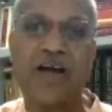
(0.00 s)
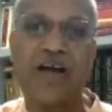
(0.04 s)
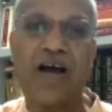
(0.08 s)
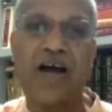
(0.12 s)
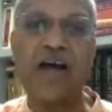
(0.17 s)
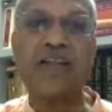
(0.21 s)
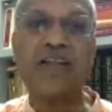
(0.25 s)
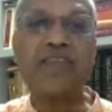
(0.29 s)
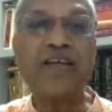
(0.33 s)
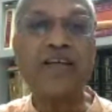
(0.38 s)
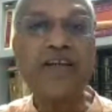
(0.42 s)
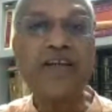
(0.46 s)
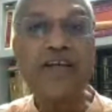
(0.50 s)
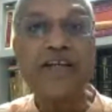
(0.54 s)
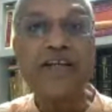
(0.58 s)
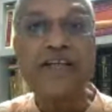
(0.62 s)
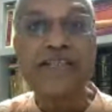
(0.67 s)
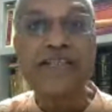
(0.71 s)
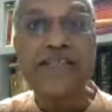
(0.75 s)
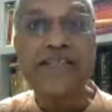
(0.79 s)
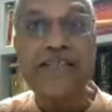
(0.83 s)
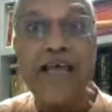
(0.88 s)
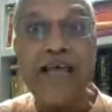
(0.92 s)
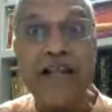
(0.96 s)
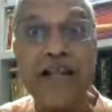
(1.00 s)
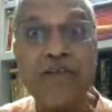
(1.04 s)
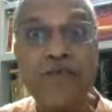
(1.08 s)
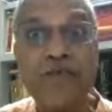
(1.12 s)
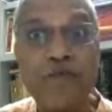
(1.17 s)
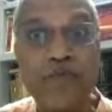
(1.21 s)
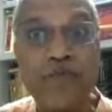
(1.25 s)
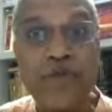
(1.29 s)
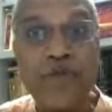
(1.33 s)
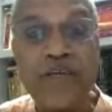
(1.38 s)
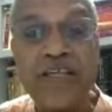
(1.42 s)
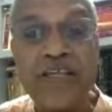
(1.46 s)
Earth itself
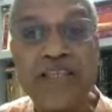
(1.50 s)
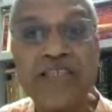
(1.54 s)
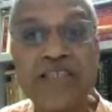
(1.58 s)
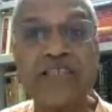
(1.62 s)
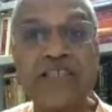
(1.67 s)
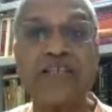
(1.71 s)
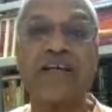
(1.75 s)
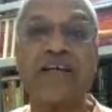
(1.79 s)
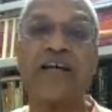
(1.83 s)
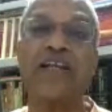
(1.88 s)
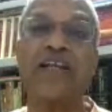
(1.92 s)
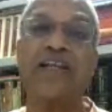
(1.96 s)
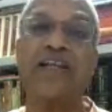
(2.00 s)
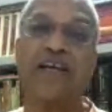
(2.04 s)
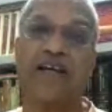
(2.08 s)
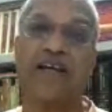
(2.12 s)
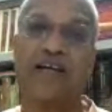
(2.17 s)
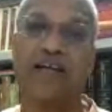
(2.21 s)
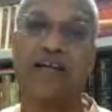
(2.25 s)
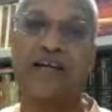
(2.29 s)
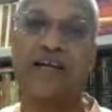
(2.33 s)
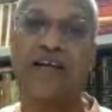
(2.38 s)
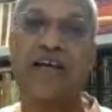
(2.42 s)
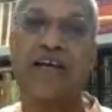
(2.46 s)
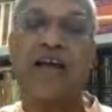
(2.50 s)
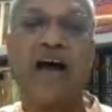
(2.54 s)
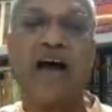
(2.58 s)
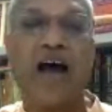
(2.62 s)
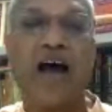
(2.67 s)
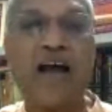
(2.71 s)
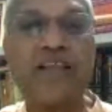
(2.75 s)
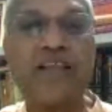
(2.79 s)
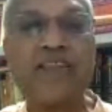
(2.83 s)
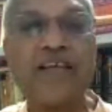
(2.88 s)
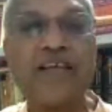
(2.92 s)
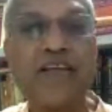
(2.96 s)
means kalyan.
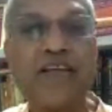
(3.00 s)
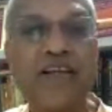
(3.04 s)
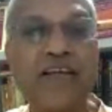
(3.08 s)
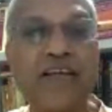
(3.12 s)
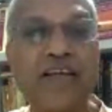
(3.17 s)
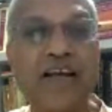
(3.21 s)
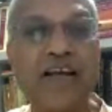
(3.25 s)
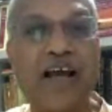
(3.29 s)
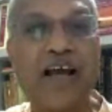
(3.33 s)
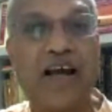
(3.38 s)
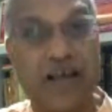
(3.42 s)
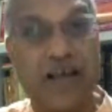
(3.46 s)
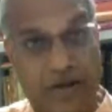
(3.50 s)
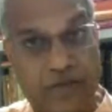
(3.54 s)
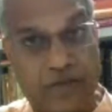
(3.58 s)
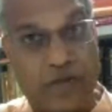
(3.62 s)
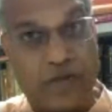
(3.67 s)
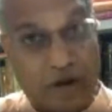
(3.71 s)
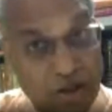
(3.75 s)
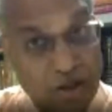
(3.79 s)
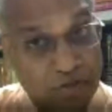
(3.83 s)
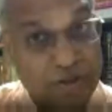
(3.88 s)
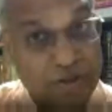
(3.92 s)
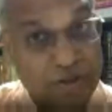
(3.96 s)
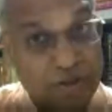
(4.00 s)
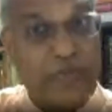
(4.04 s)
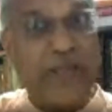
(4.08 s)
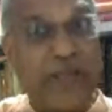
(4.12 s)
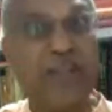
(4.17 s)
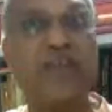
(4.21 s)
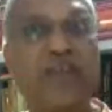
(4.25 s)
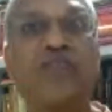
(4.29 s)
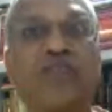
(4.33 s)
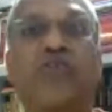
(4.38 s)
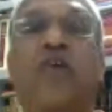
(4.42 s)
Earth, one of the meanings